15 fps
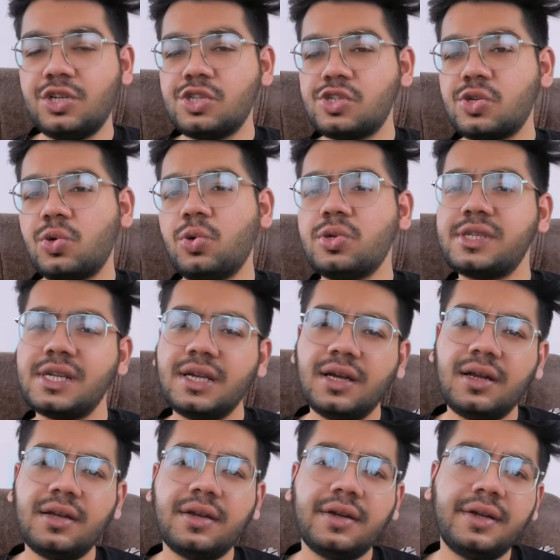So
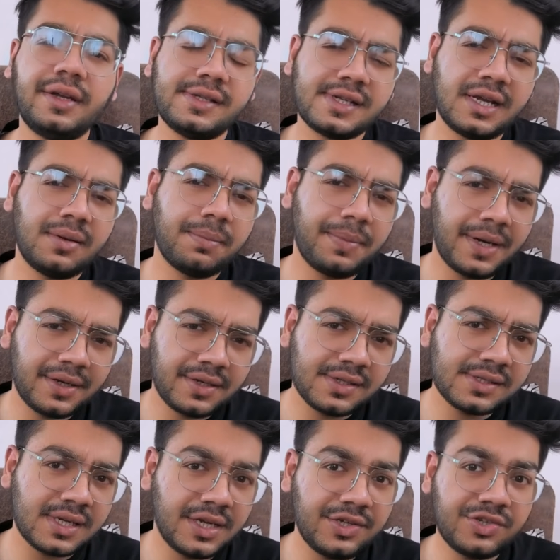singleton design
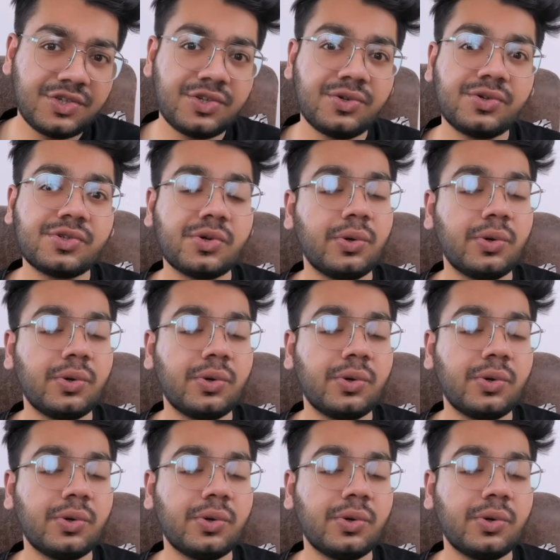patterns ensures